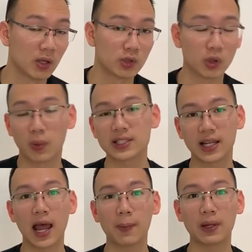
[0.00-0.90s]
So what's
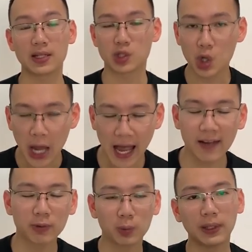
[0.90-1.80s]
gonna happen is you
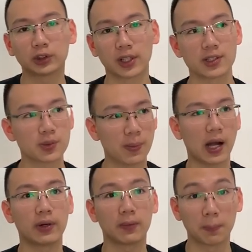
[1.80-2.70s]
have to be
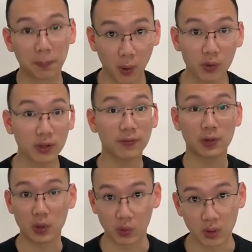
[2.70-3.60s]
transparent, both of
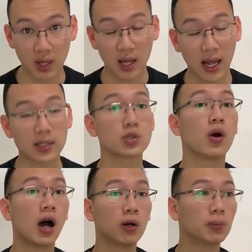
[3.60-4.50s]
you, as
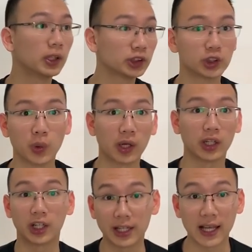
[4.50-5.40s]
to how much you are
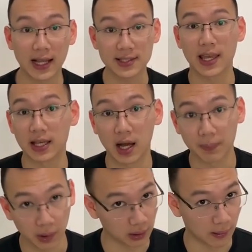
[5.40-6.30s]
earning as a
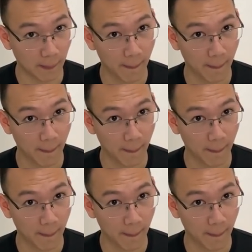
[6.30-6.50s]
couple.